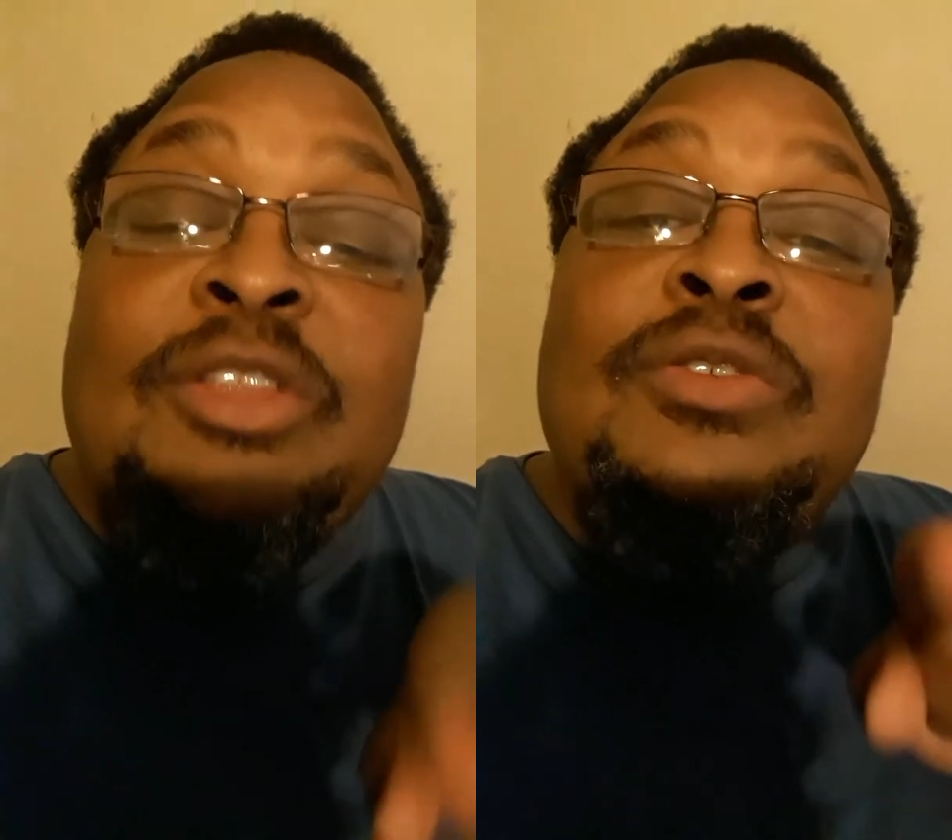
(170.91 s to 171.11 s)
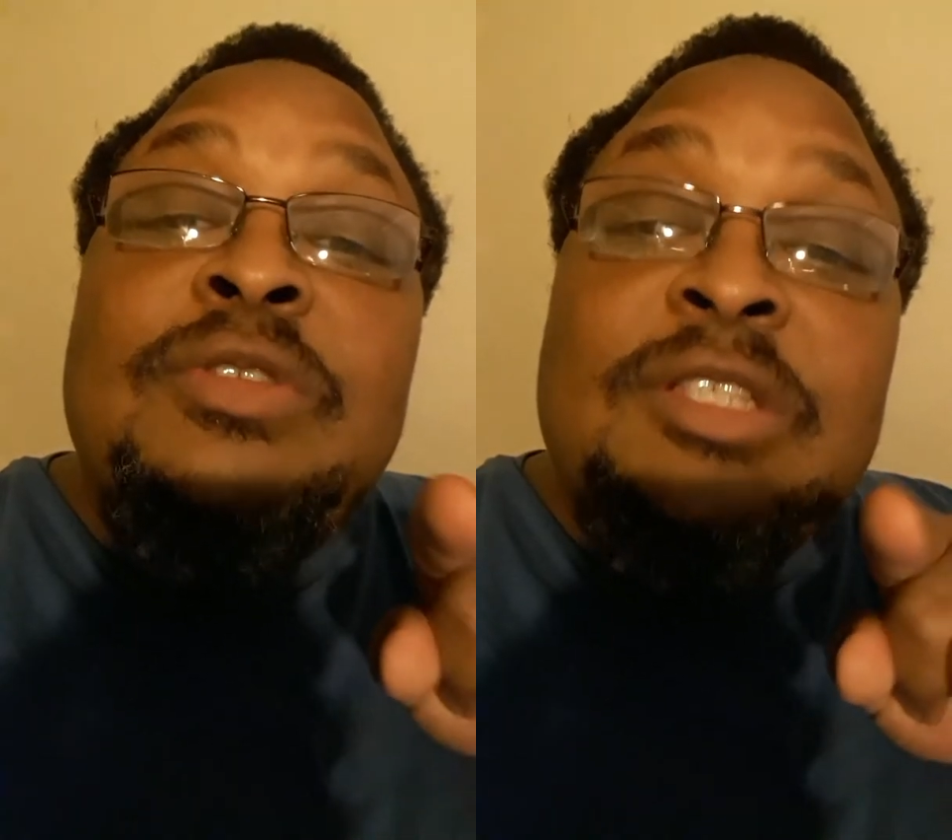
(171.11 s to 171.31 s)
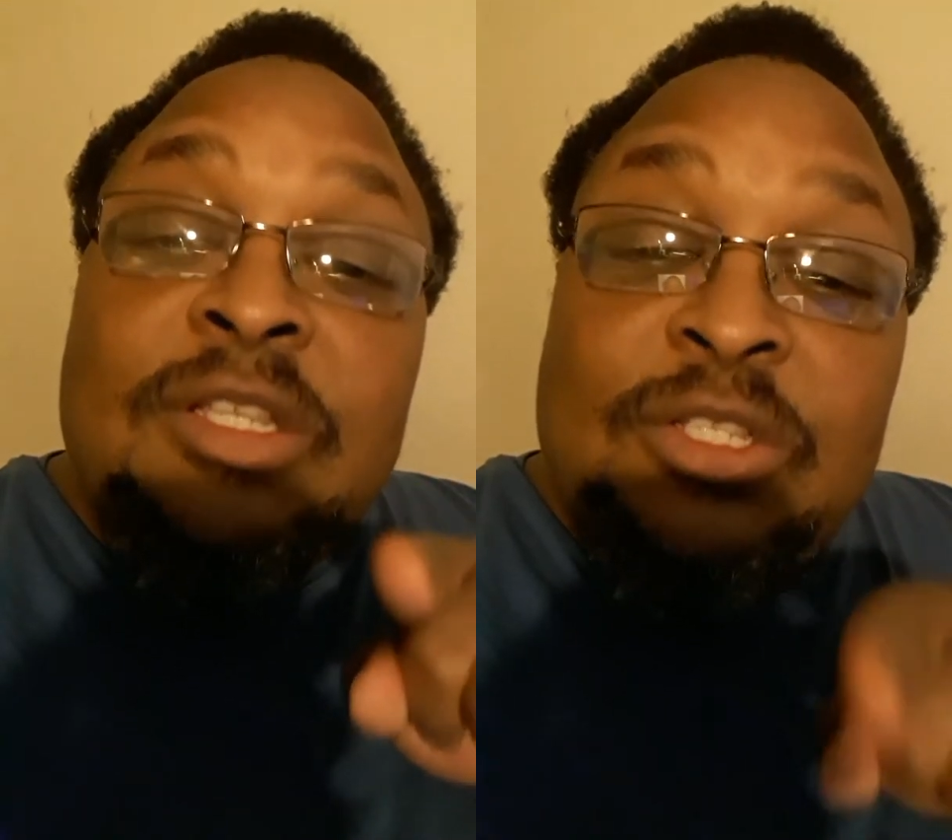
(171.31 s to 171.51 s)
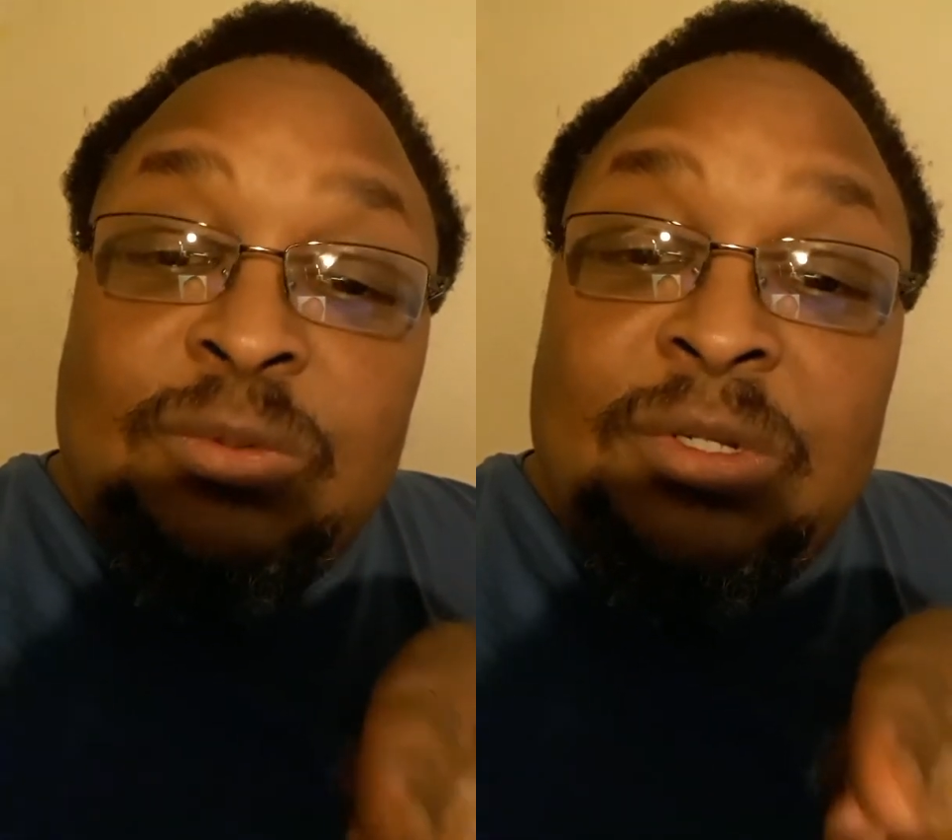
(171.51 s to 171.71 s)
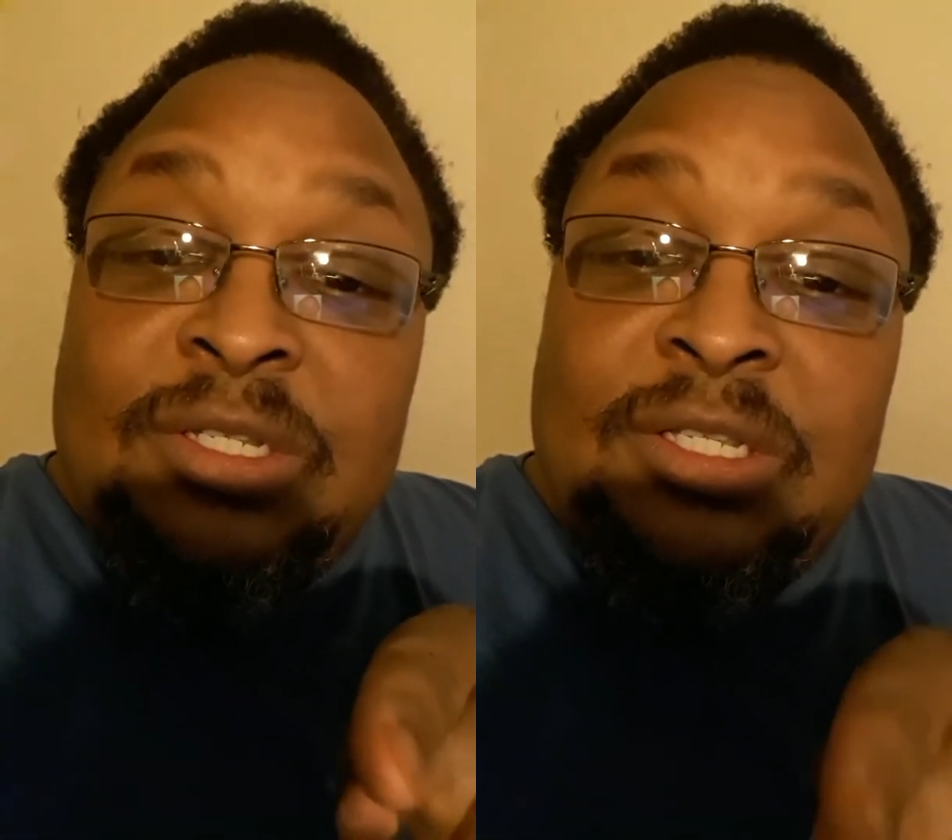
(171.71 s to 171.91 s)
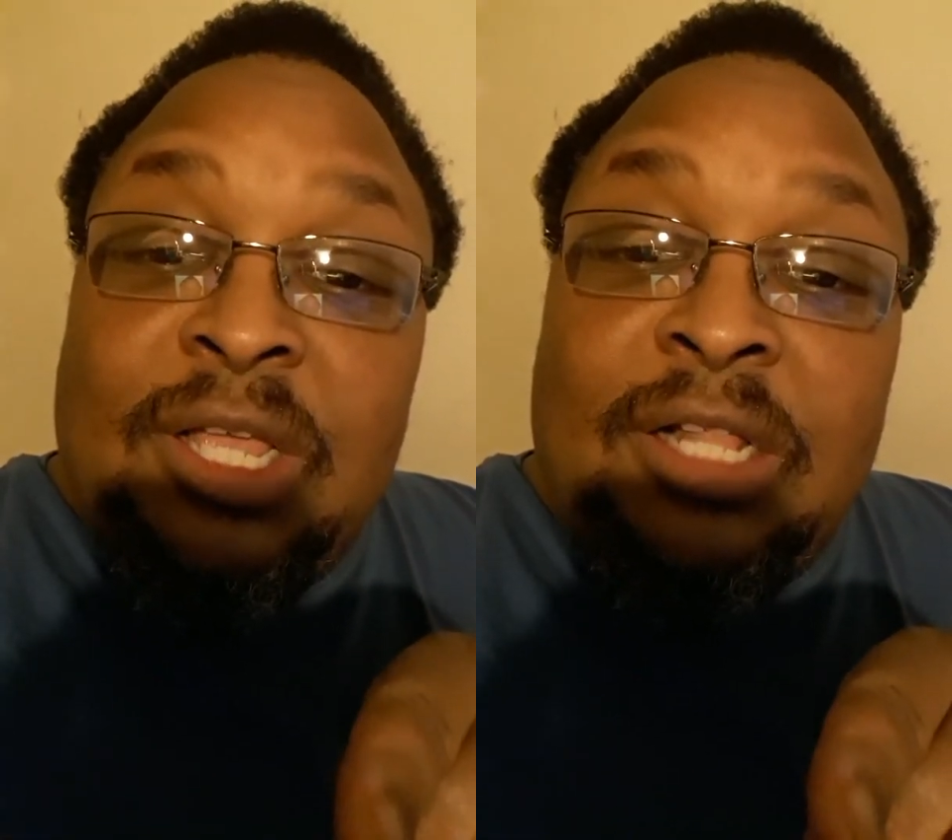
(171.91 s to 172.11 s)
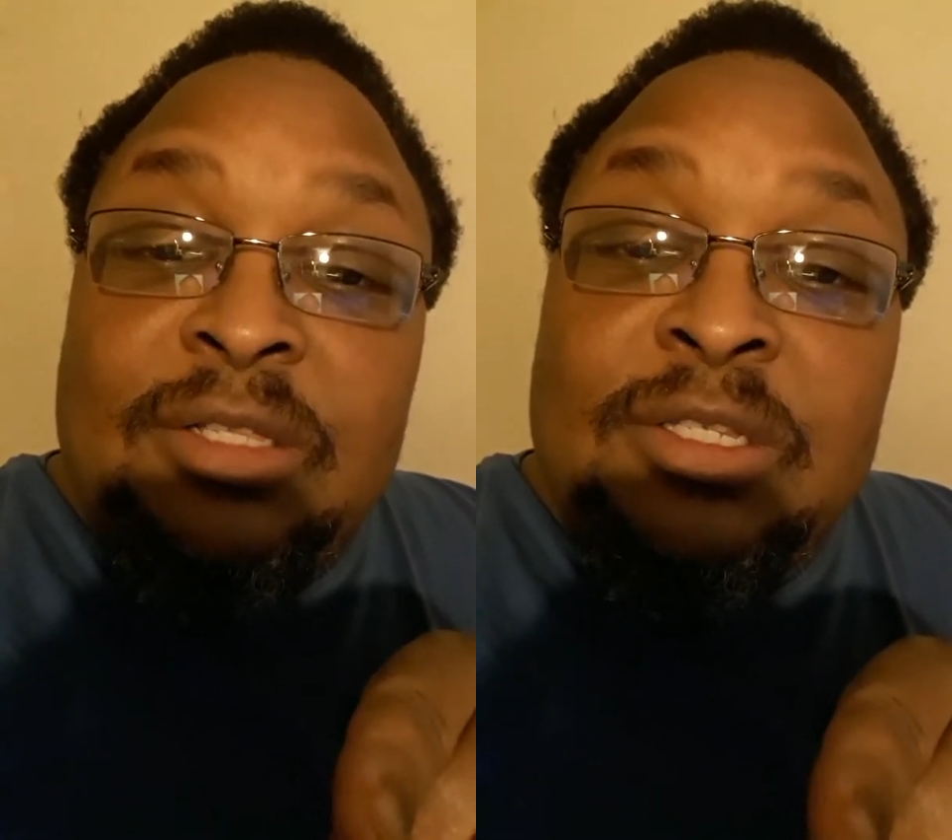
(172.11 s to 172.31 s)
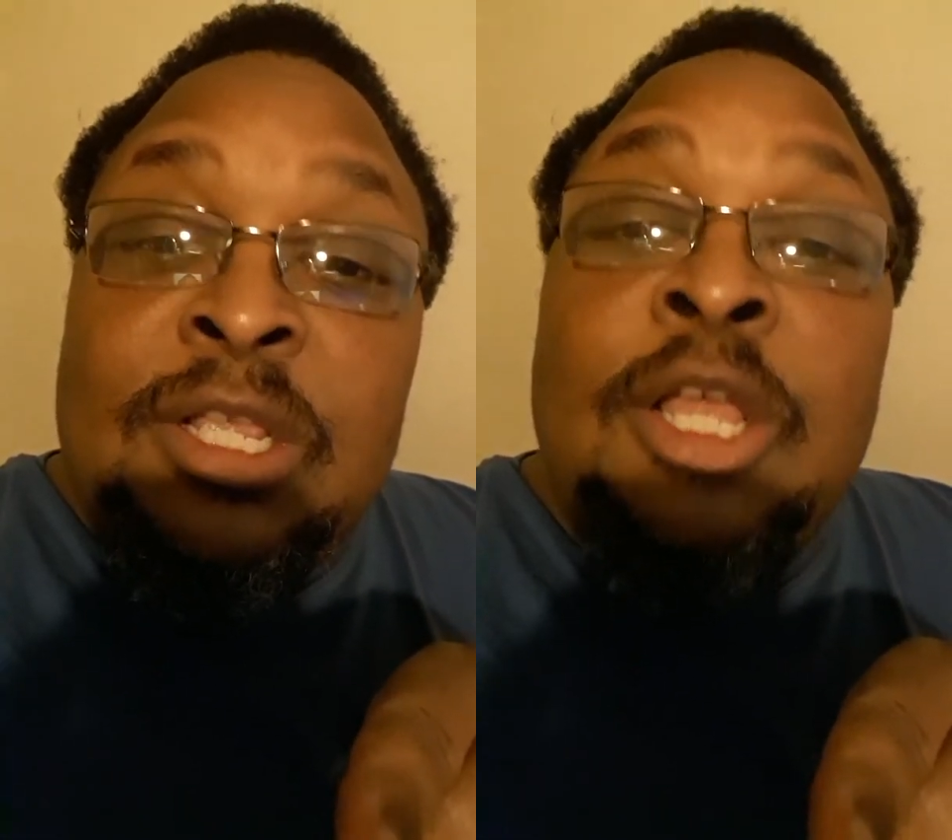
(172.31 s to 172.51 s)
and you send twenty
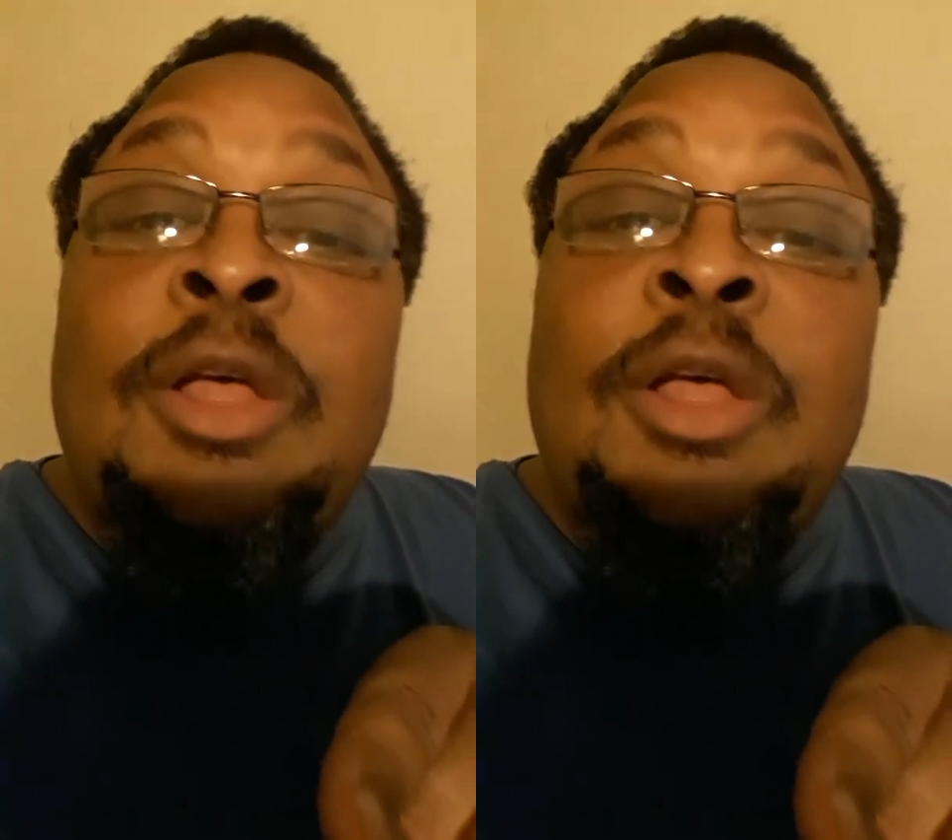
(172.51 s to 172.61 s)
dollars,